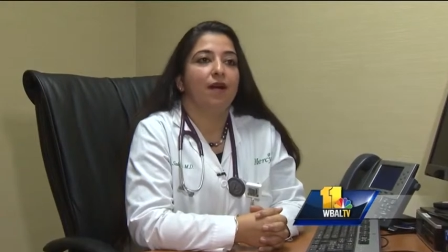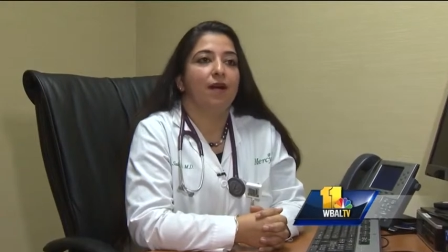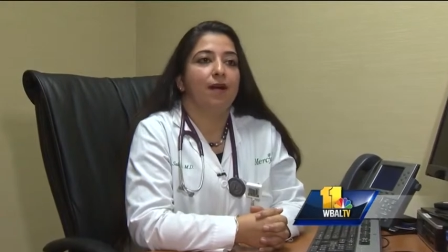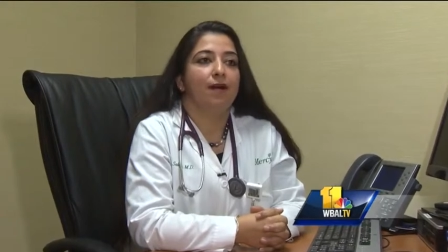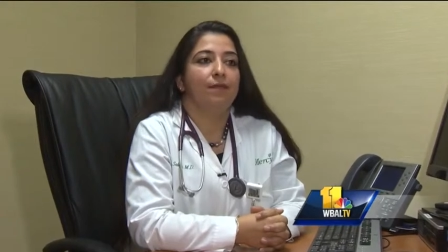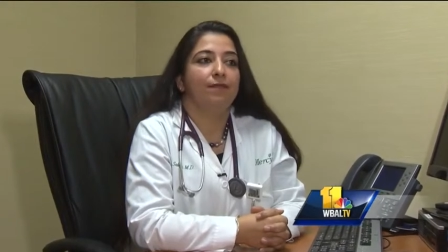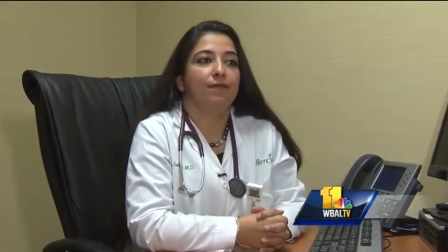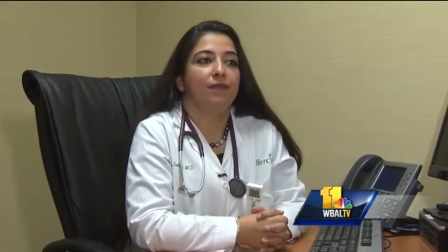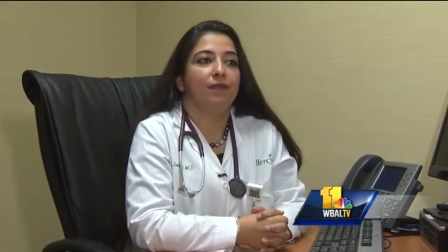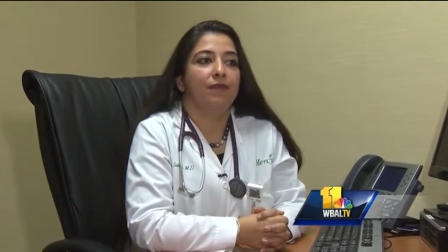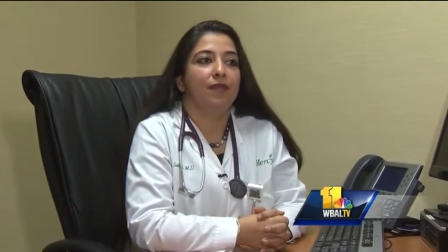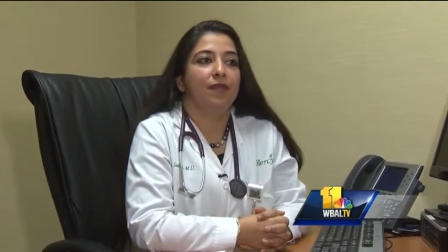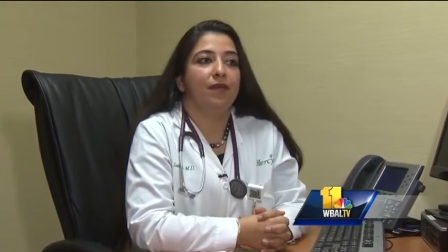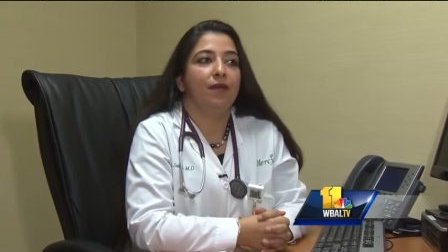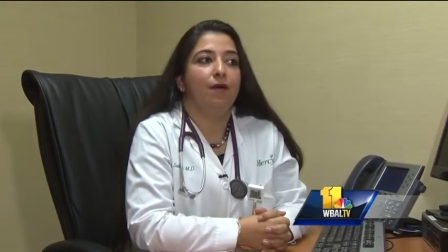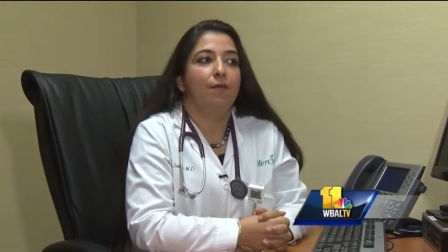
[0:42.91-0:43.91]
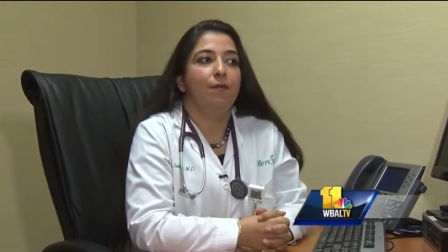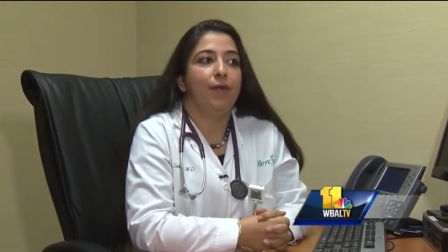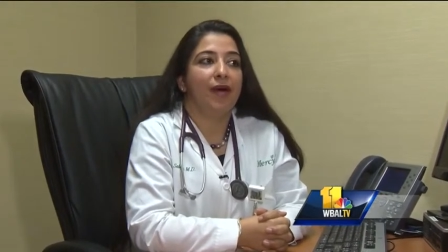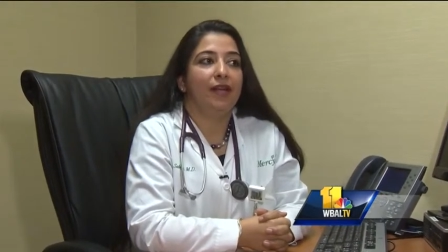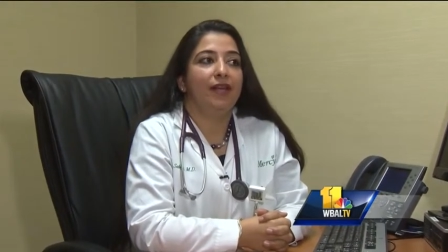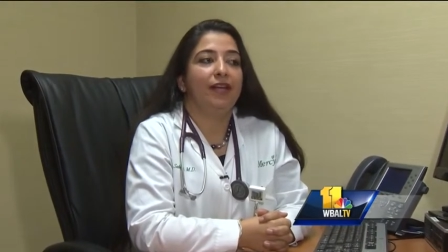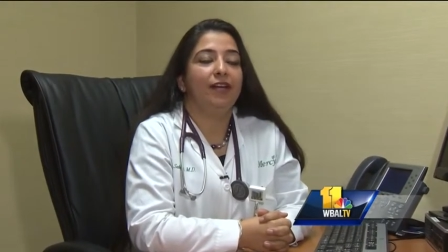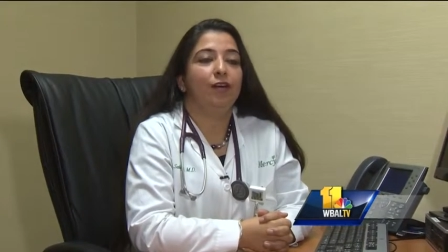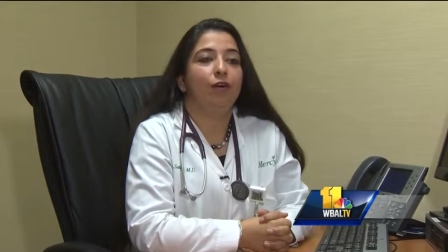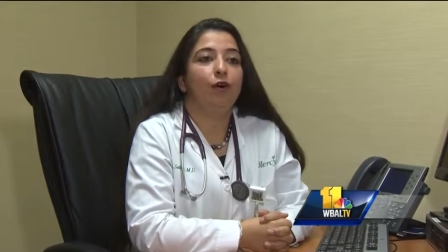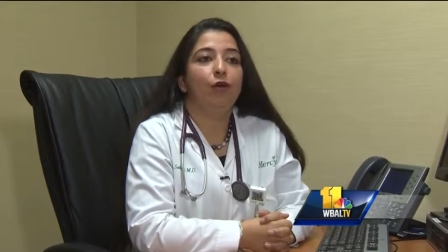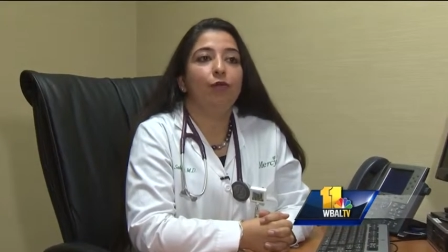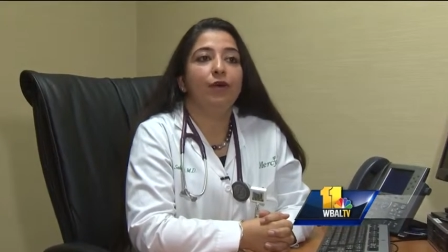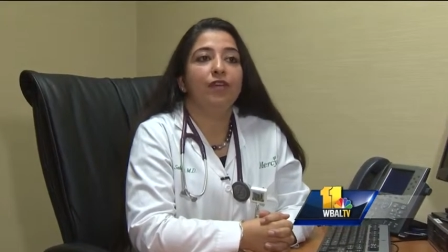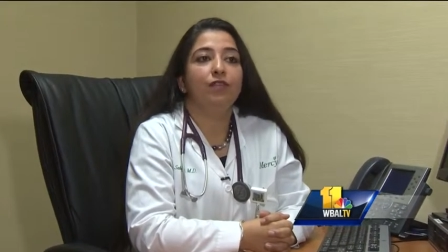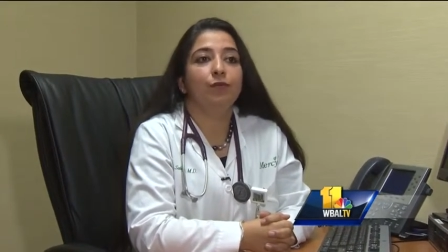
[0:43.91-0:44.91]
Um, but it
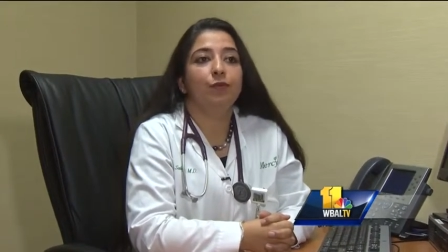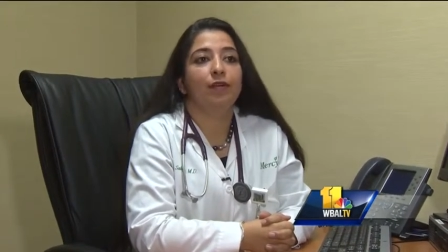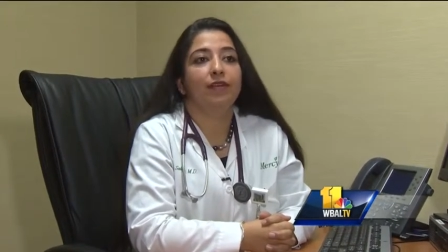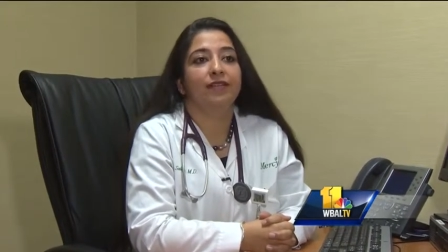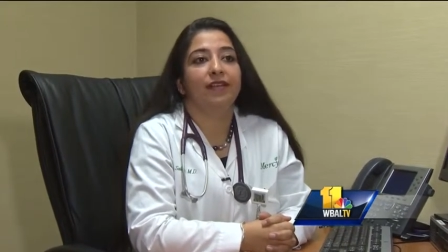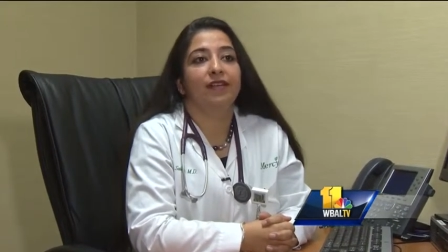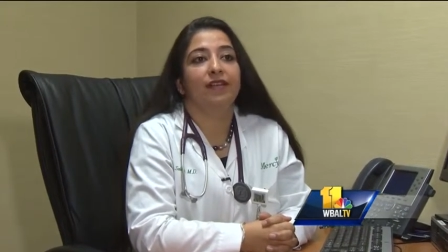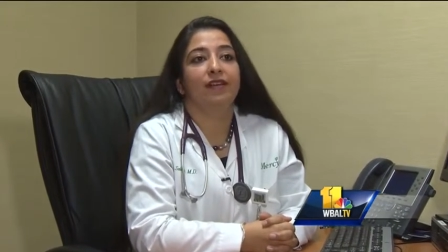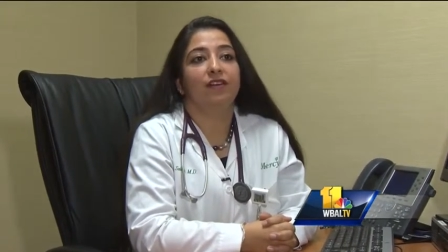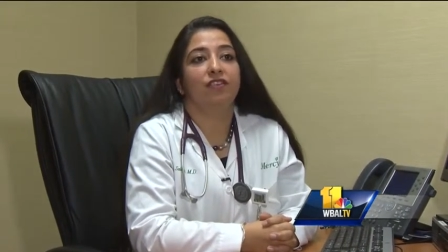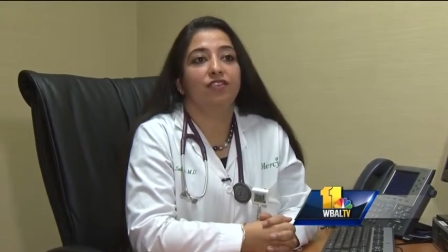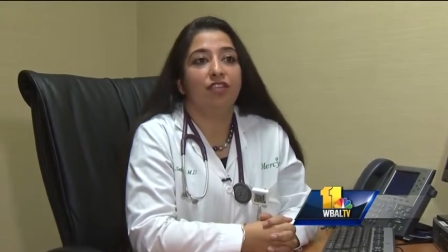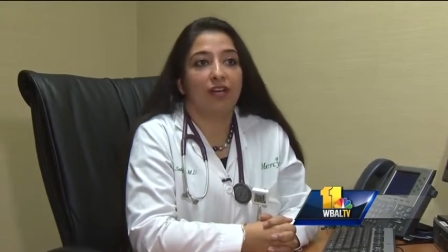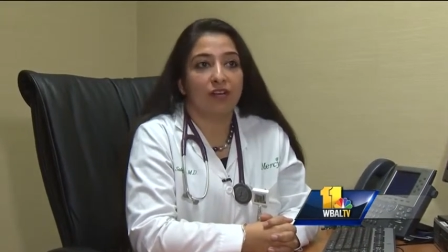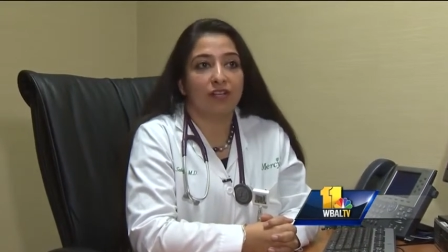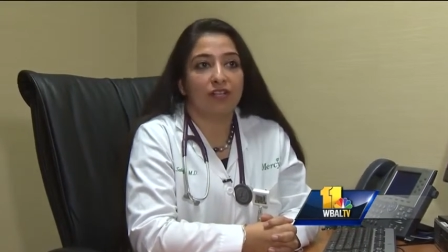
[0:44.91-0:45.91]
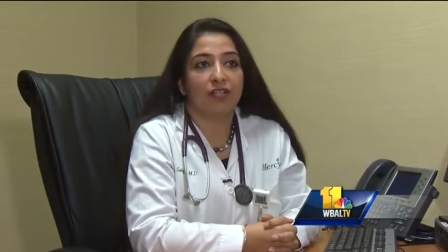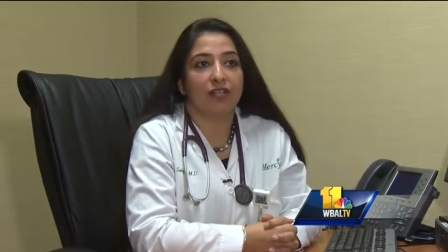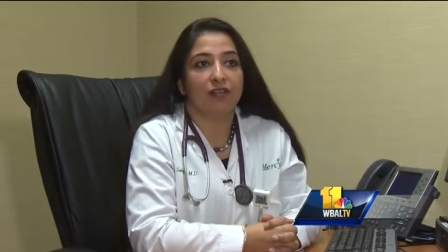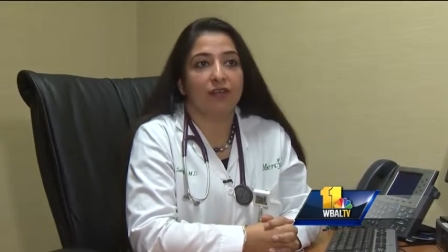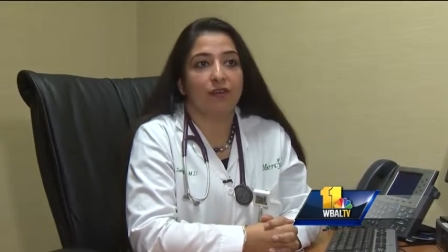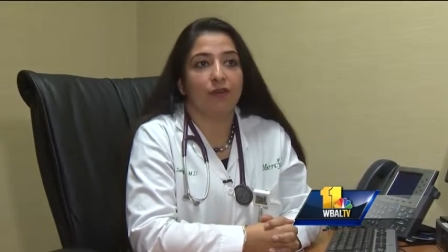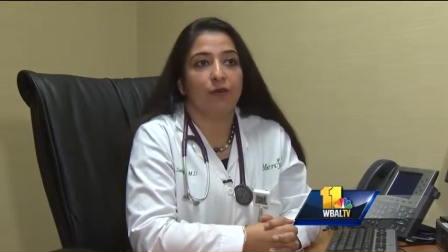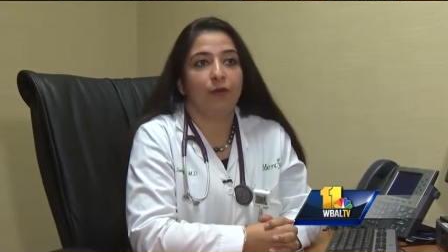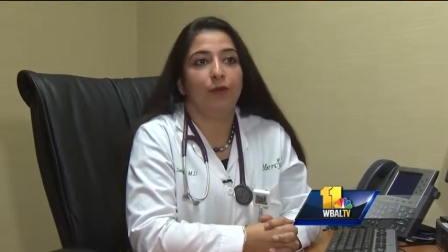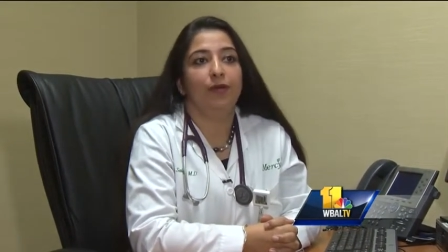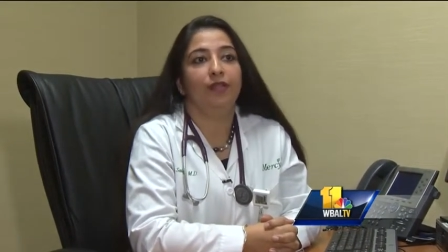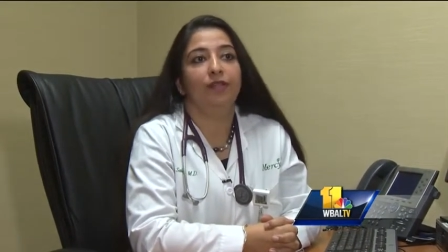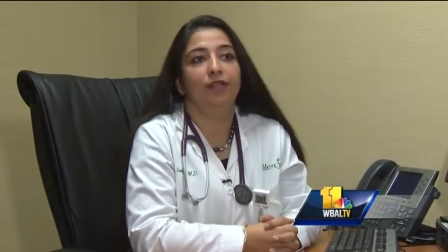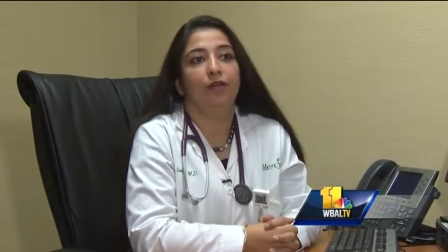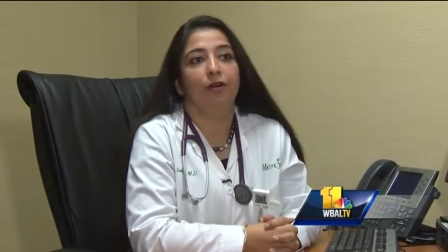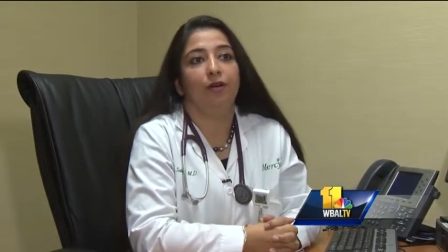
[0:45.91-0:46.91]
always works in conjunction
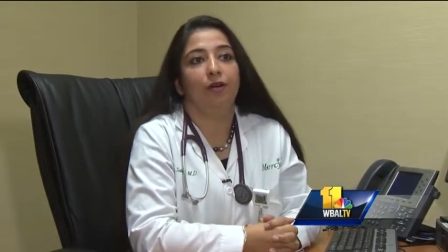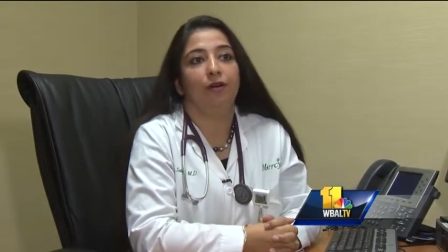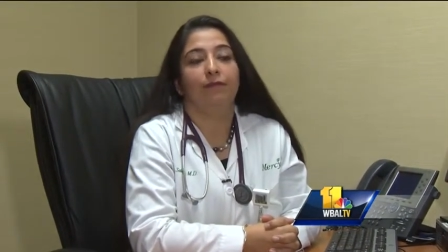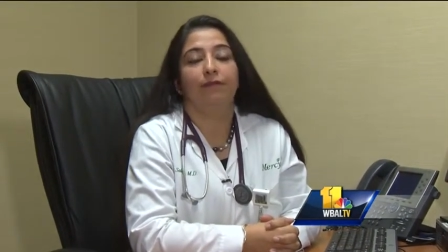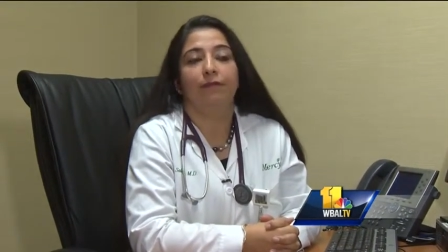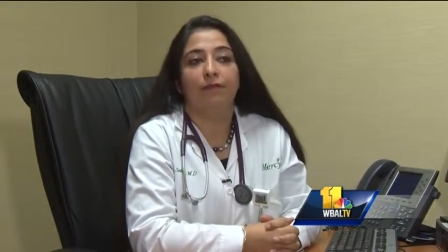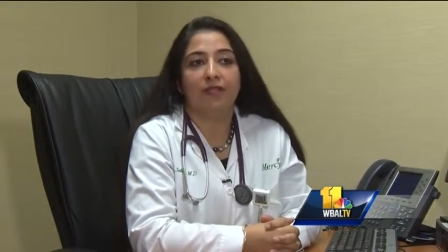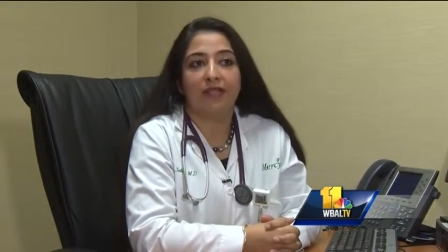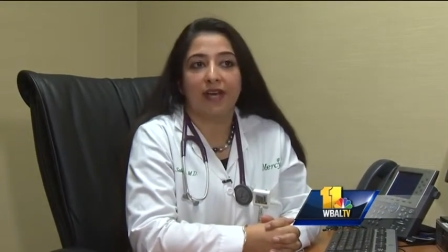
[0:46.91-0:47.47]
with your